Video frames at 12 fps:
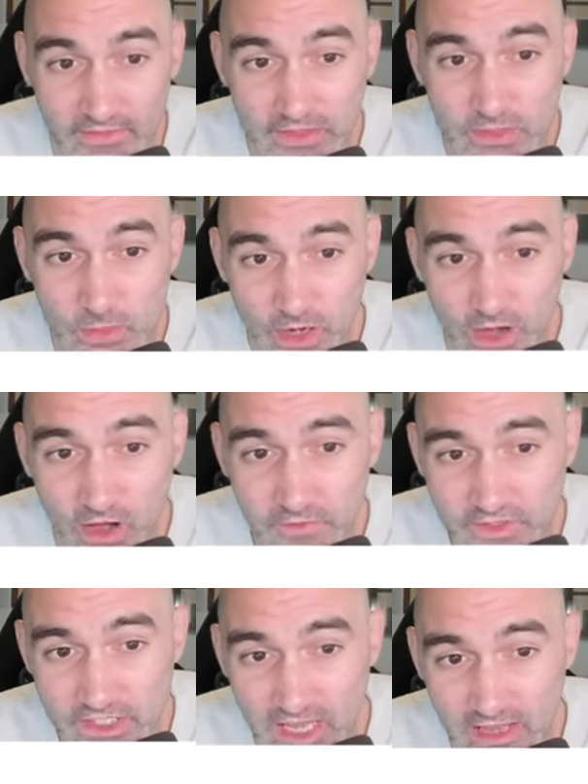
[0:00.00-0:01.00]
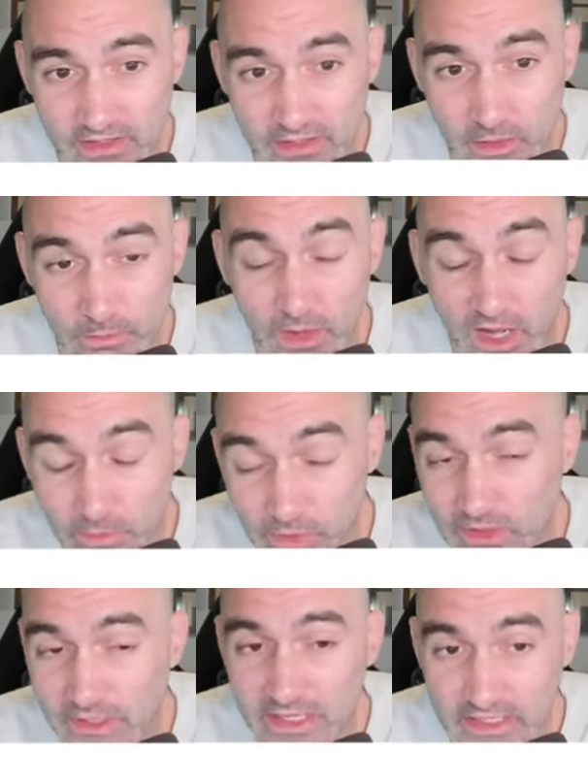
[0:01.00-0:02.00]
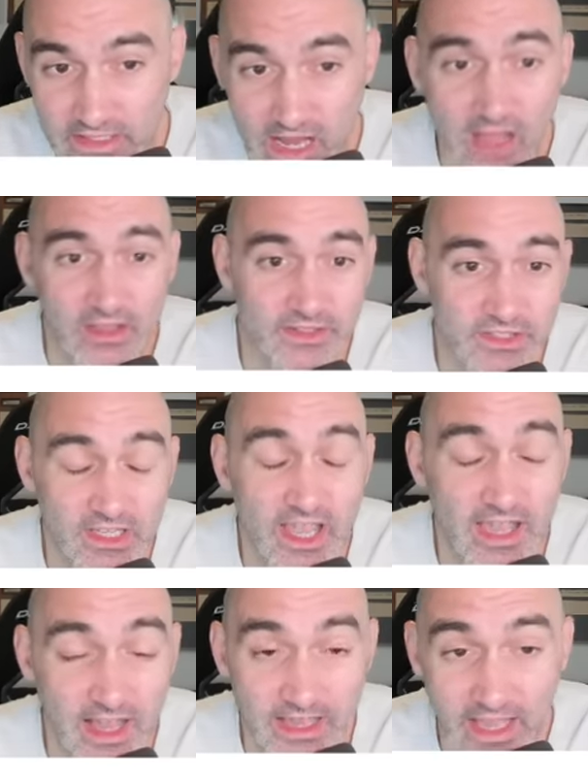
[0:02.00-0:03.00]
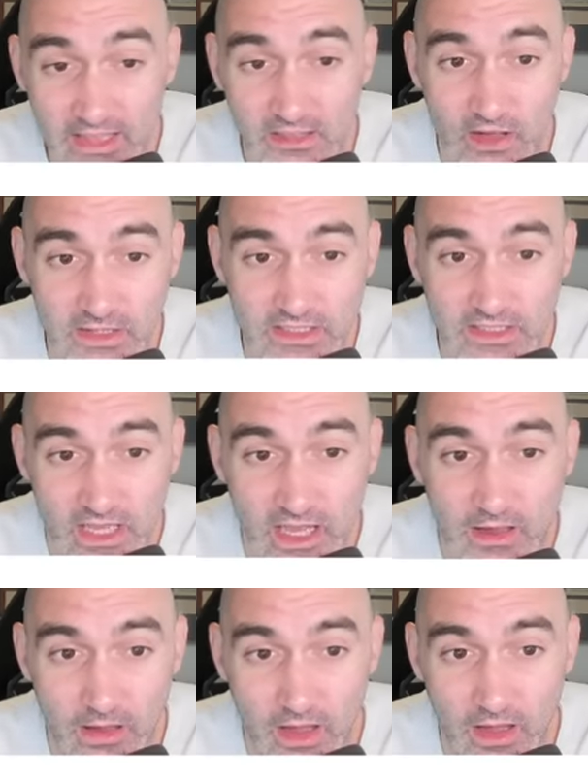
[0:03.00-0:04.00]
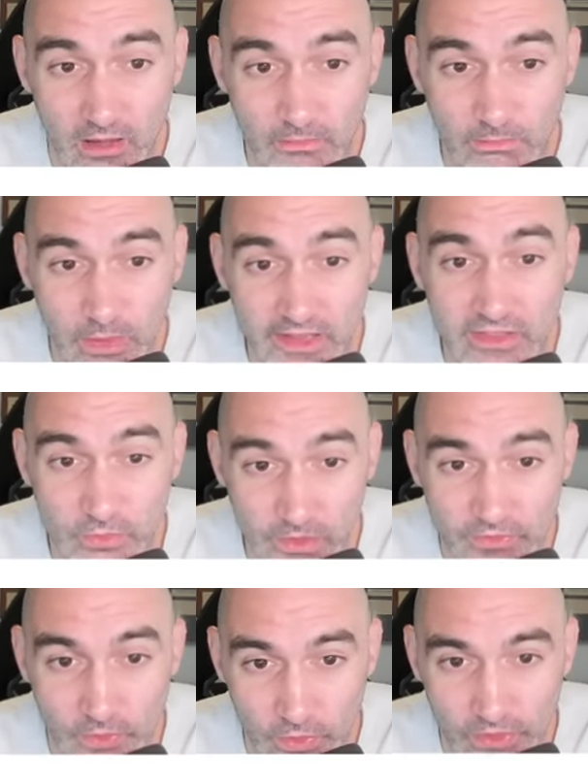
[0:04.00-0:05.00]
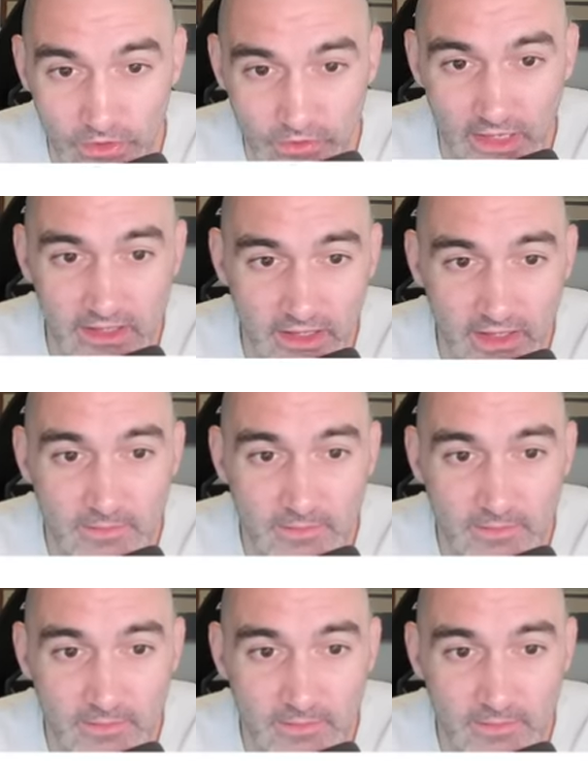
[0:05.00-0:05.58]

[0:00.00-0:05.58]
This would offset their publicly acknowledged KIA losses by threefold, right?